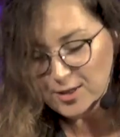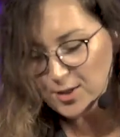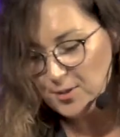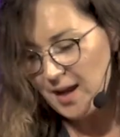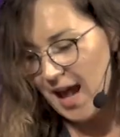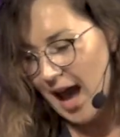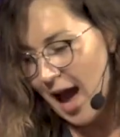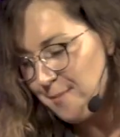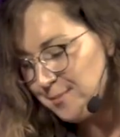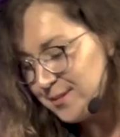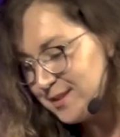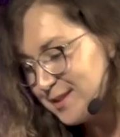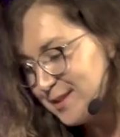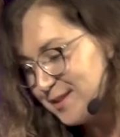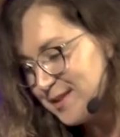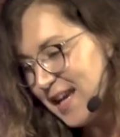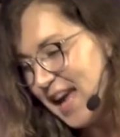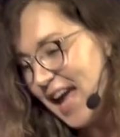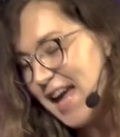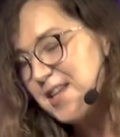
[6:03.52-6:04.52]
So what happens
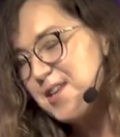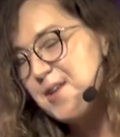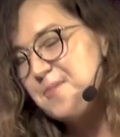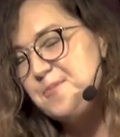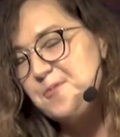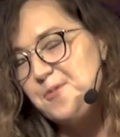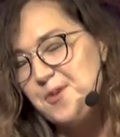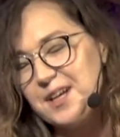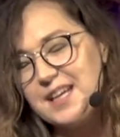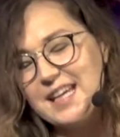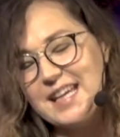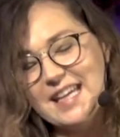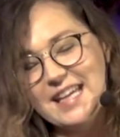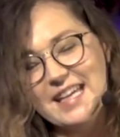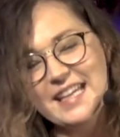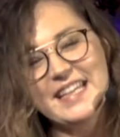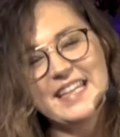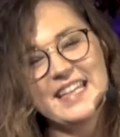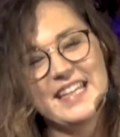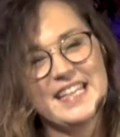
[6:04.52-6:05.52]
is I end up
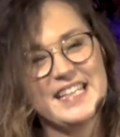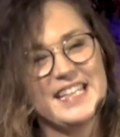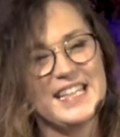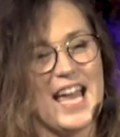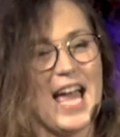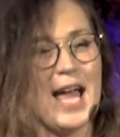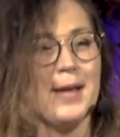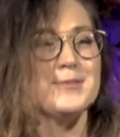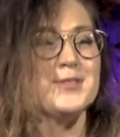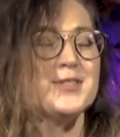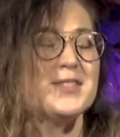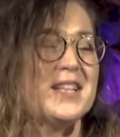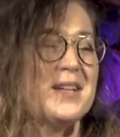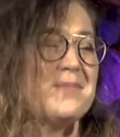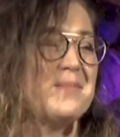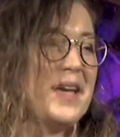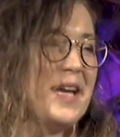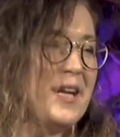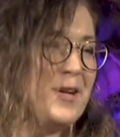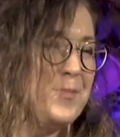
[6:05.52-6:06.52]
working in the
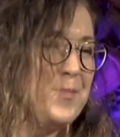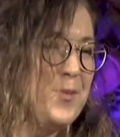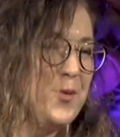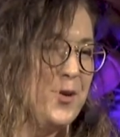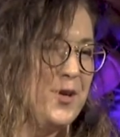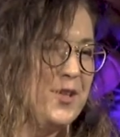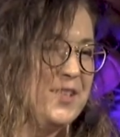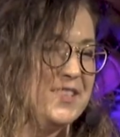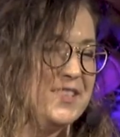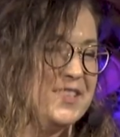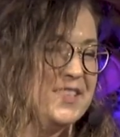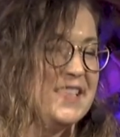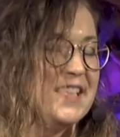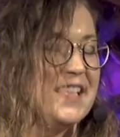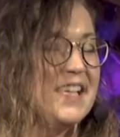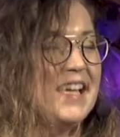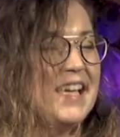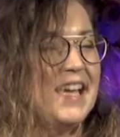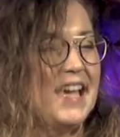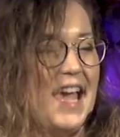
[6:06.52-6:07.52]
Amsterdam airport.
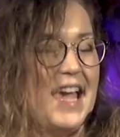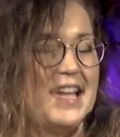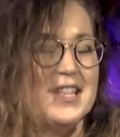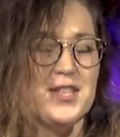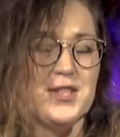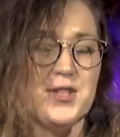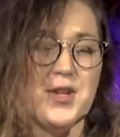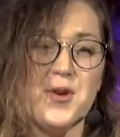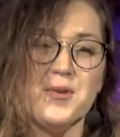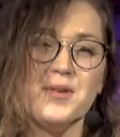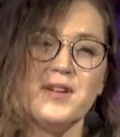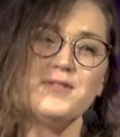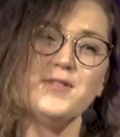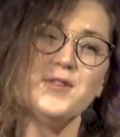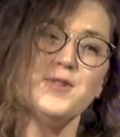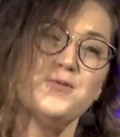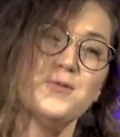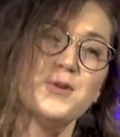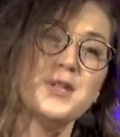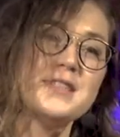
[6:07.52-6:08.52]
And you know, if
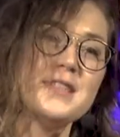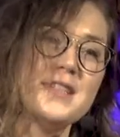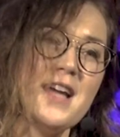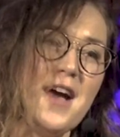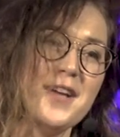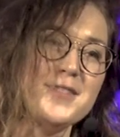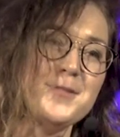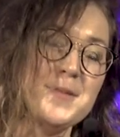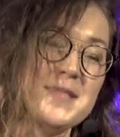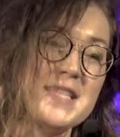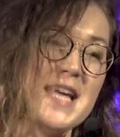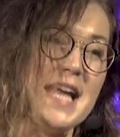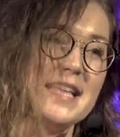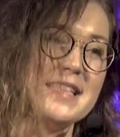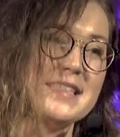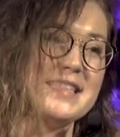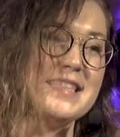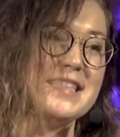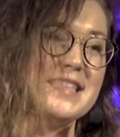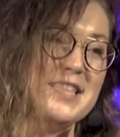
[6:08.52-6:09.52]
you've worked in
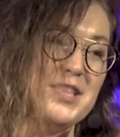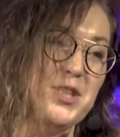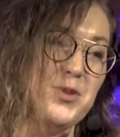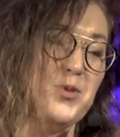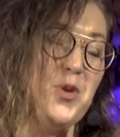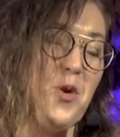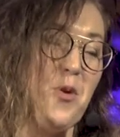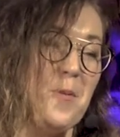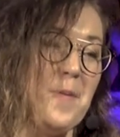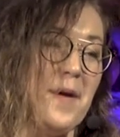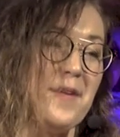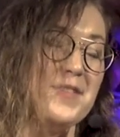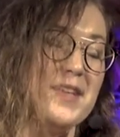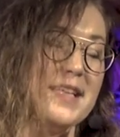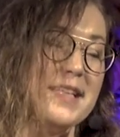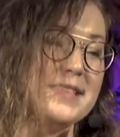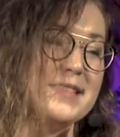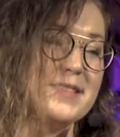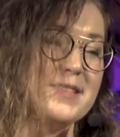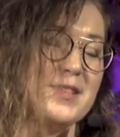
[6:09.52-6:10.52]
hospitality, you know about
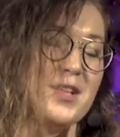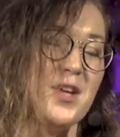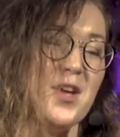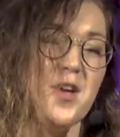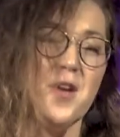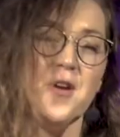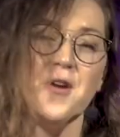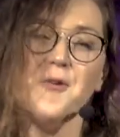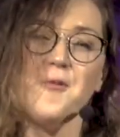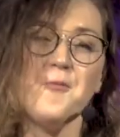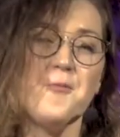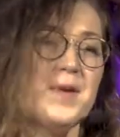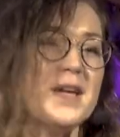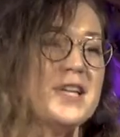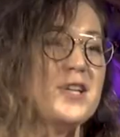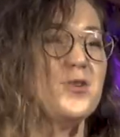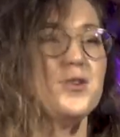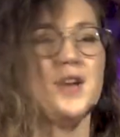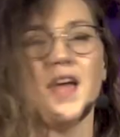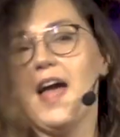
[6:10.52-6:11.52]
this. We
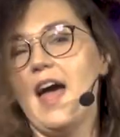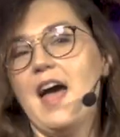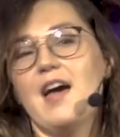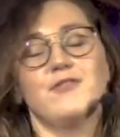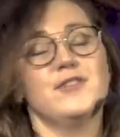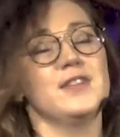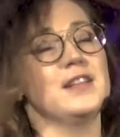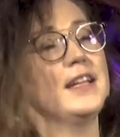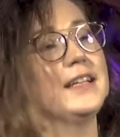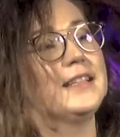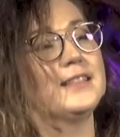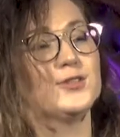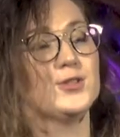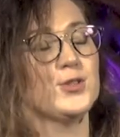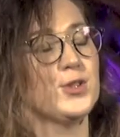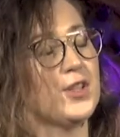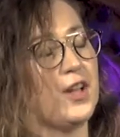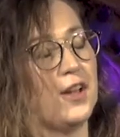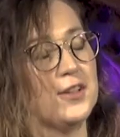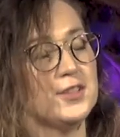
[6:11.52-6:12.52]
don't have
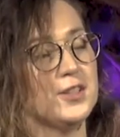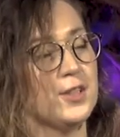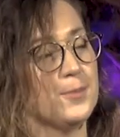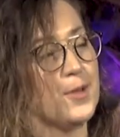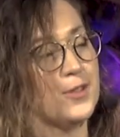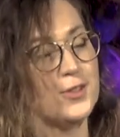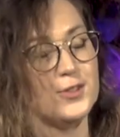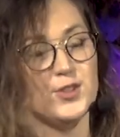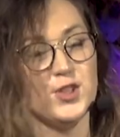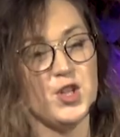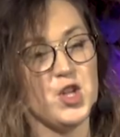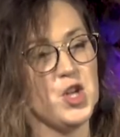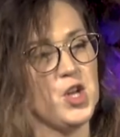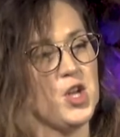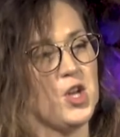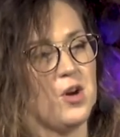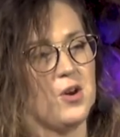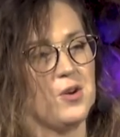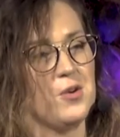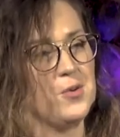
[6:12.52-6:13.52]
clients or customers,
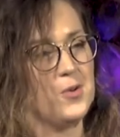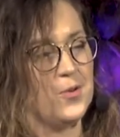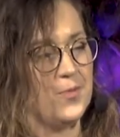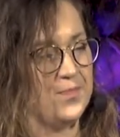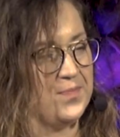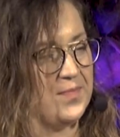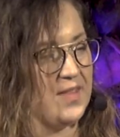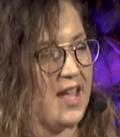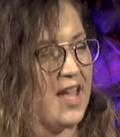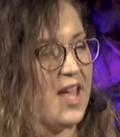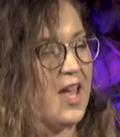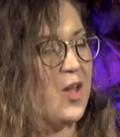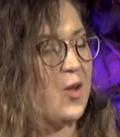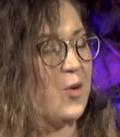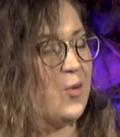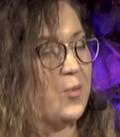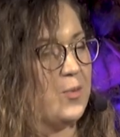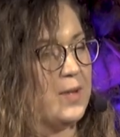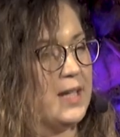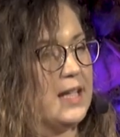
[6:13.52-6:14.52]
no.
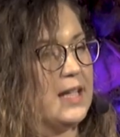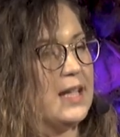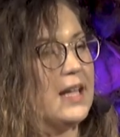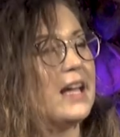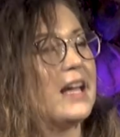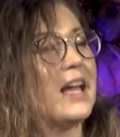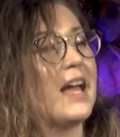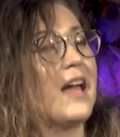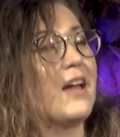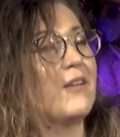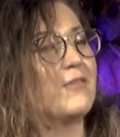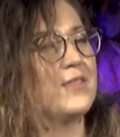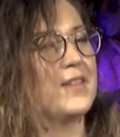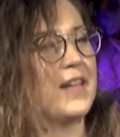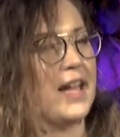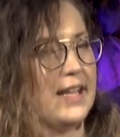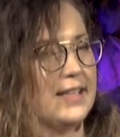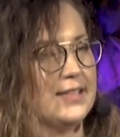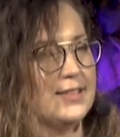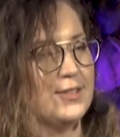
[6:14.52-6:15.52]
We have
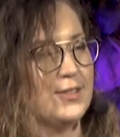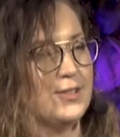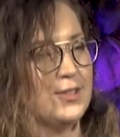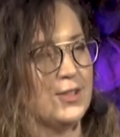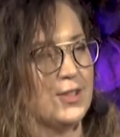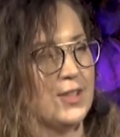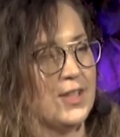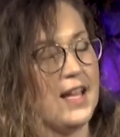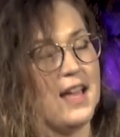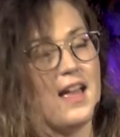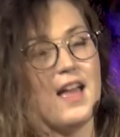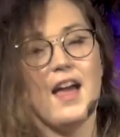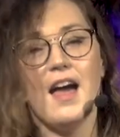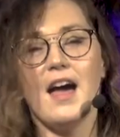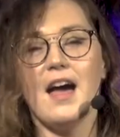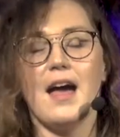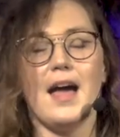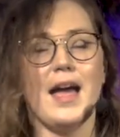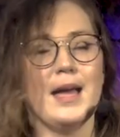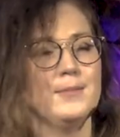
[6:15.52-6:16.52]
guests.
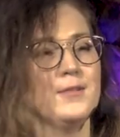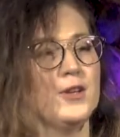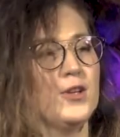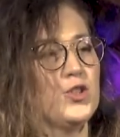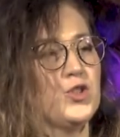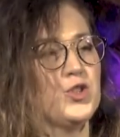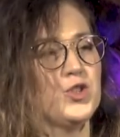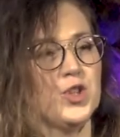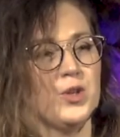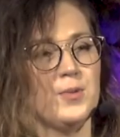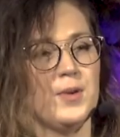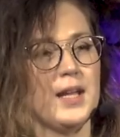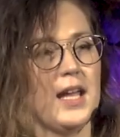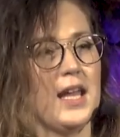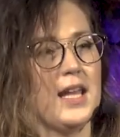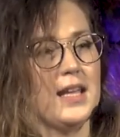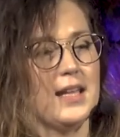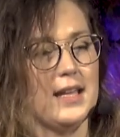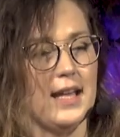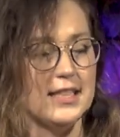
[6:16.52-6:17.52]
I'm not sure what
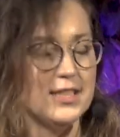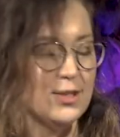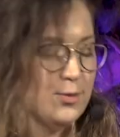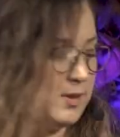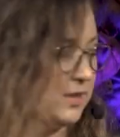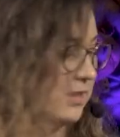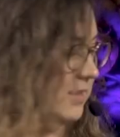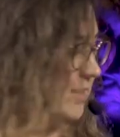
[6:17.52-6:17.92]
kind of guests would